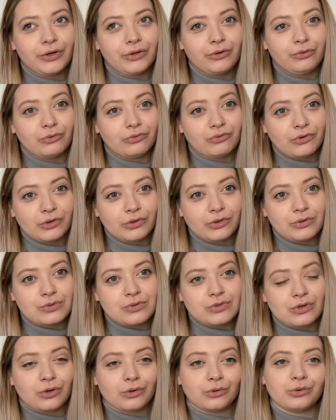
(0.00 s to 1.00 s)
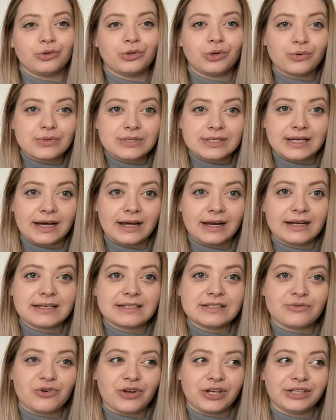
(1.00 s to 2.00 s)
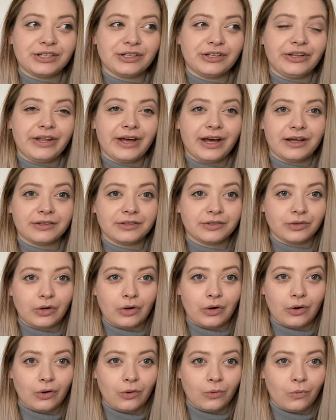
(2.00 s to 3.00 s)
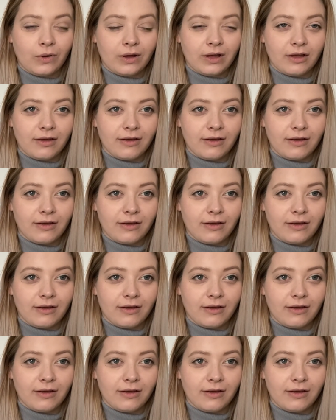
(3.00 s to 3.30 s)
to focus on those colors rather than go